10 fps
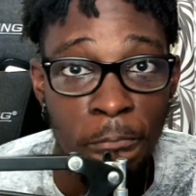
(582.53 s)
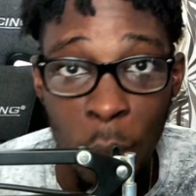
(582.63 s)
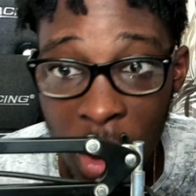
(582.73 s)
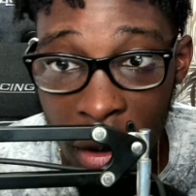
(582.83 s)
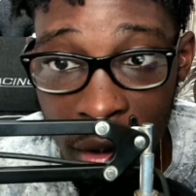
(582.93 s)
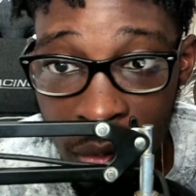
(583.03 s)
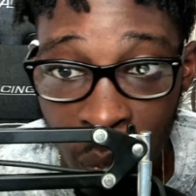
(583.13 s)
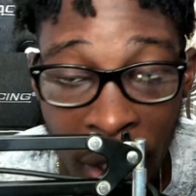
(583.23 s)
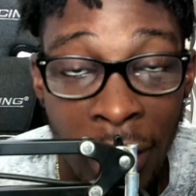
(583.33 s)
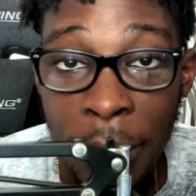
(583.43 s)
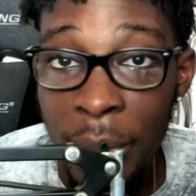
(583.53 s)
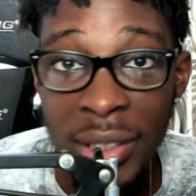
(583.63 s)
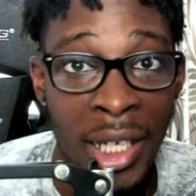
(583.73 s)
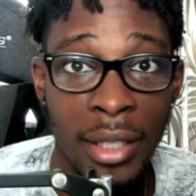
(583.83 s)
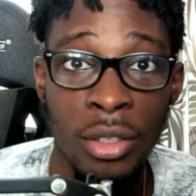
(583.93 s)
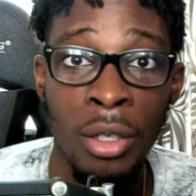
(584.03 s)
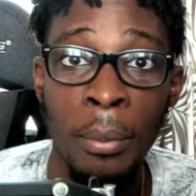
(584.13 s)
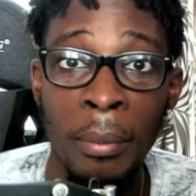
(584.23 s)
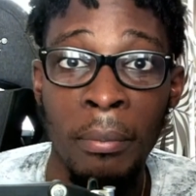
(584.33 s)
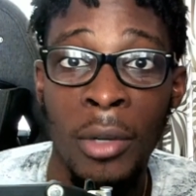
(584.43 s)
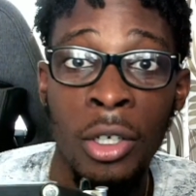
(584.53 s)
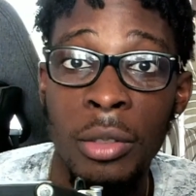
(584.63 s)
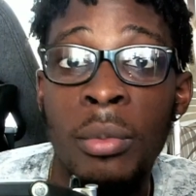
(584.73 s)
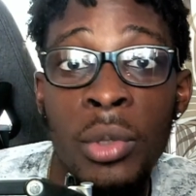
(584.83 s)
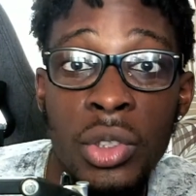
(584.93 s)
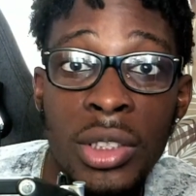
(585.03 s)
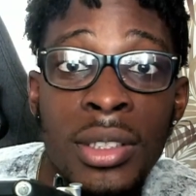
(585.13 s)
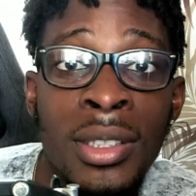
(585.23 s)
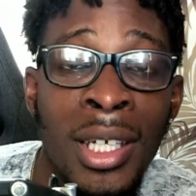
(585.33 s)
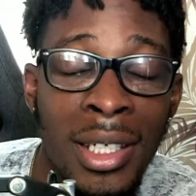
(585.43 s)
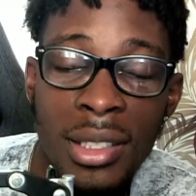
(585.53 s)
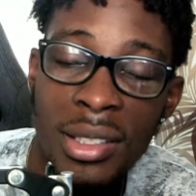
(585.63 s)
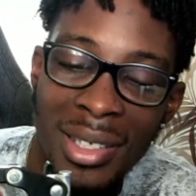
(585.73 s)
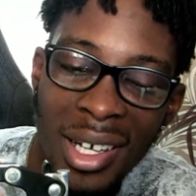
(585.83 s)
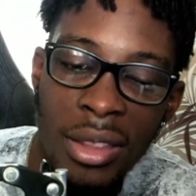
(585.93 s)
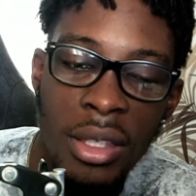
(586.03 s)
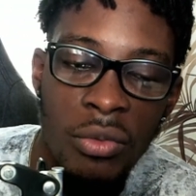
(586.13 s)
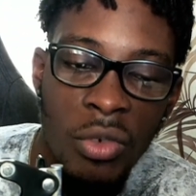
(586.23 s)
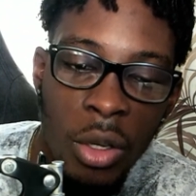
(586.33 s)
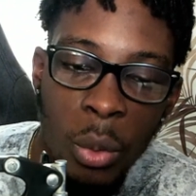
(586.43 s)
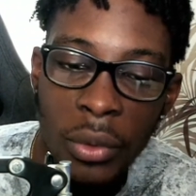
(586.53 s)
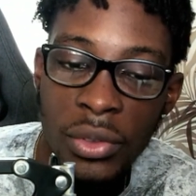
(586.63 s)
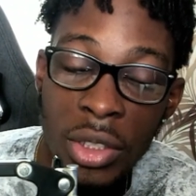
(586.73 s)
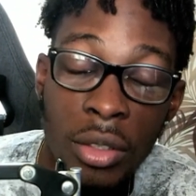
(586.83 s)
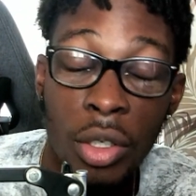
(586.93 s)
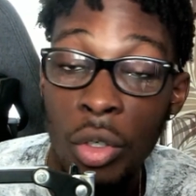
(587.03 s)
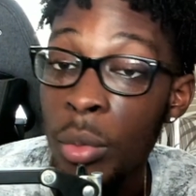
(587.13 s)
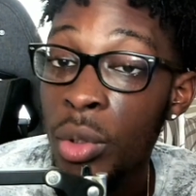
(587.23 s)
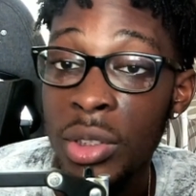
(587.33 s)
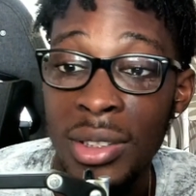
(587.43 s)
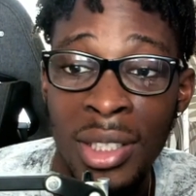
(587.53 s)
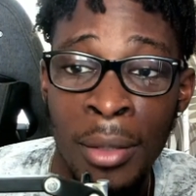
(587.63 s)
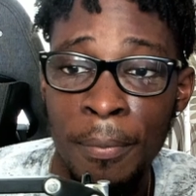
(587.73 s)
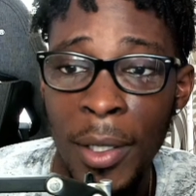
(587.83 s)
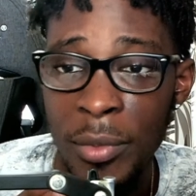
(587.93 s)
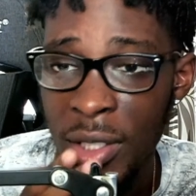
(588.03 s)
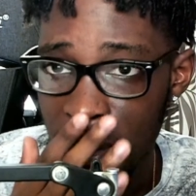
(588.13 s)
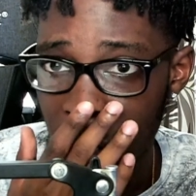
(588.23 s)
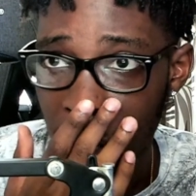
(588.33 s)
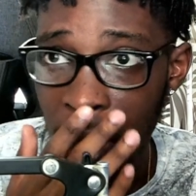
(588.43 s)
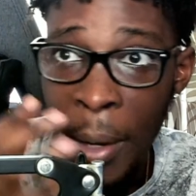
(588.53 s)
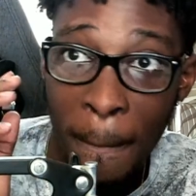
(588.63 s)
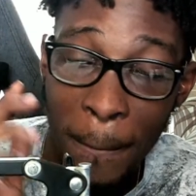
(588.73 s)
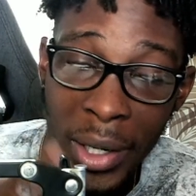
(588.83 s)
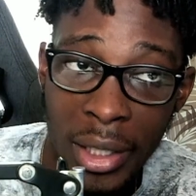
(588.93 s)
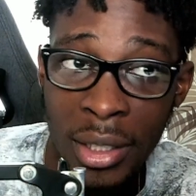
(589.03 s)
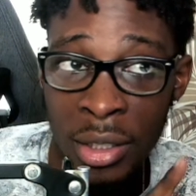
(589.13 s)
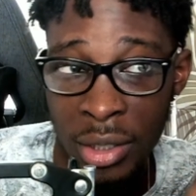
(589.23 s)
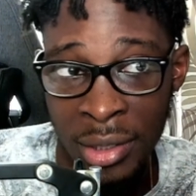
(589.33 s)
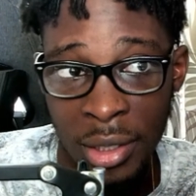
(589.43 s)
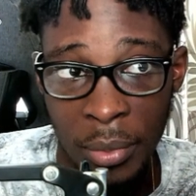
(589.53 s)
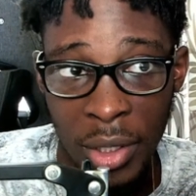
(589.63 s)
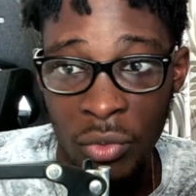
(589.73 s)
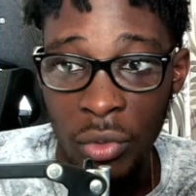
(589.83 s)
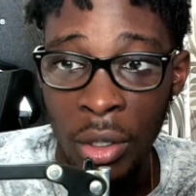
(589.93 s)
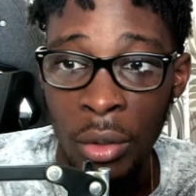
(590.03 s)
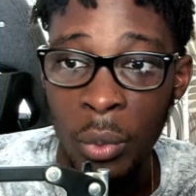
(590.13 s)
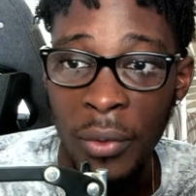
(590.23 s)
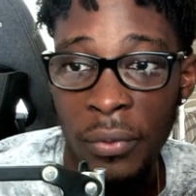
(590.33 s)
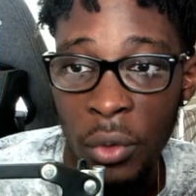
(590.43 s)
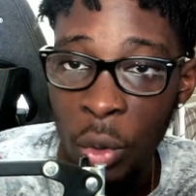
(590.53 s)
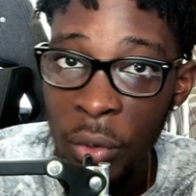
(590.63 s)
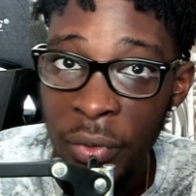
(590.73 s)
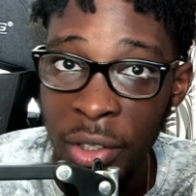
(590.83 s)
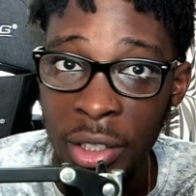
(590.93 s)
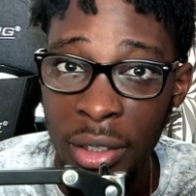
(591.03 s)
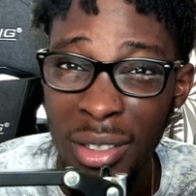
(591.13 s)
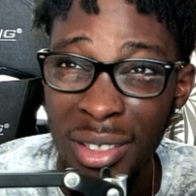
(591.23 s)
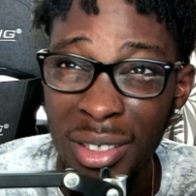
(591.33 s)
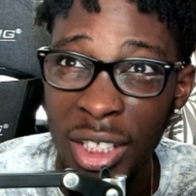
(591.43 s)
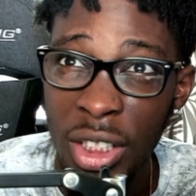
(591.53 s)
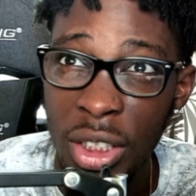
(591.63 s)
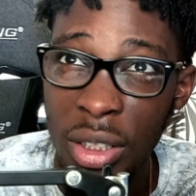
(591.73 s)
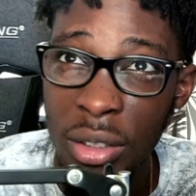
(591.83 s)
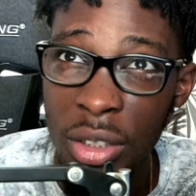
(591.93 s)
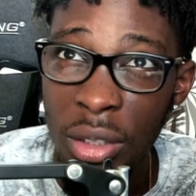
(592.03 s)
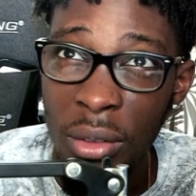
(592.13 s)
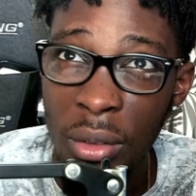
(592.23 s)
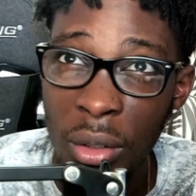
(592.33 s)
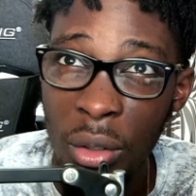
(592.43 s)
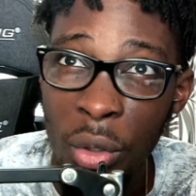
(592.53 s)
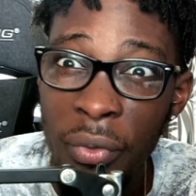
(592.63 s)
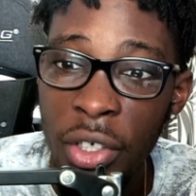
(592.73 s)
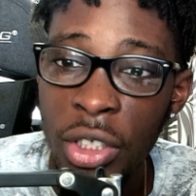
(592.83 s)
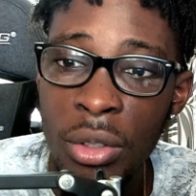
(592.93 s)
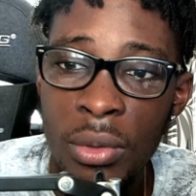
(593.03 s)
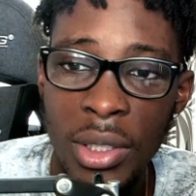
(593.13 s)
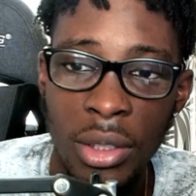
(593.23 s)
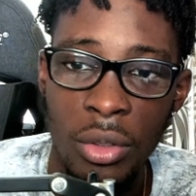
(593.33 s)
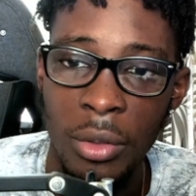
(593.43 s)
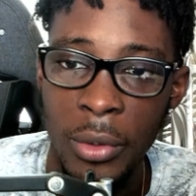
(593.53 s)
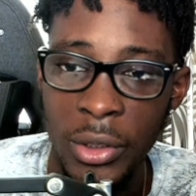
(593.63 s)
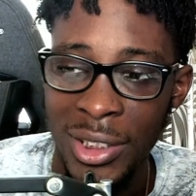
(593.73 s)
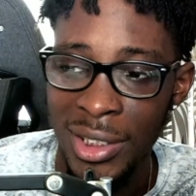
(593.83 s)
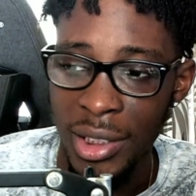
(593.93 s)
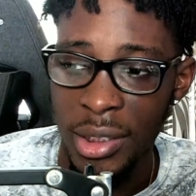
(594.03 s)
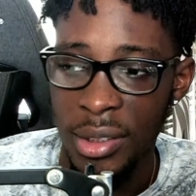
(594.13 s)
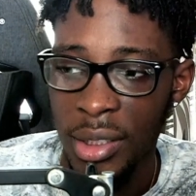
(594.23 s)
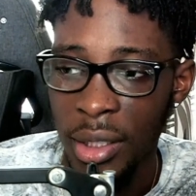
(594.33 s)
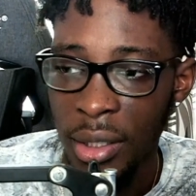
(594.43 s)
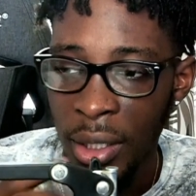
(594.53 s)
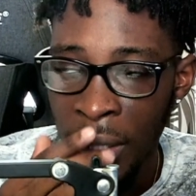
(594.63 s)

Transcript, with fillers: We gotta protect our emotions, and it's nothing wrong with sharing your emotions. I'm just saying, but there is something wrong with overusing your emotions, I should say,